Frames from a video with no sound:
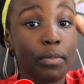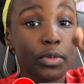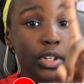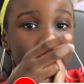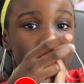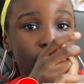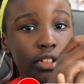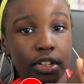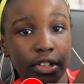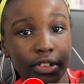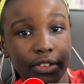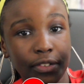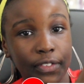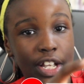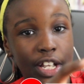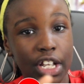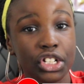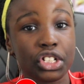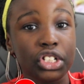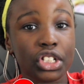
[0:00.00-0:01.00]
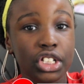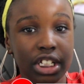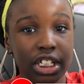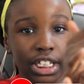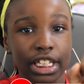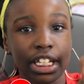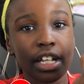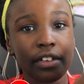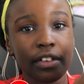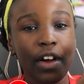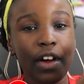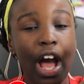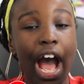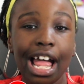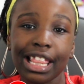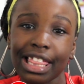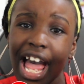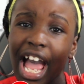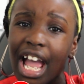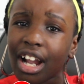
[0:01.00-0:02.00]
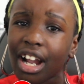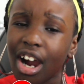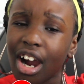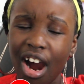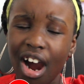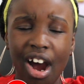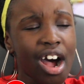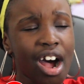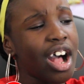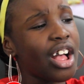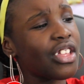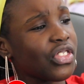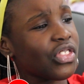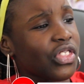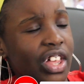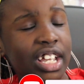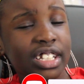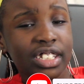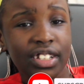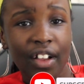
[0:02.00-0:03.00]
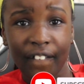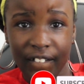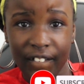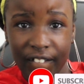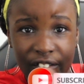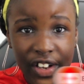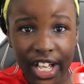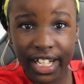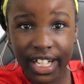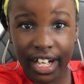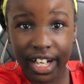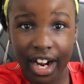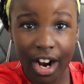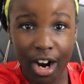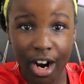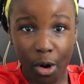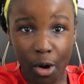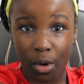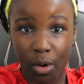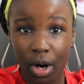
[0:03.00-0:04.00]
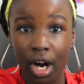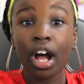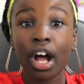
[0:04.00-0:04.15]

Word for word: turn on notifications, leave a like on this video.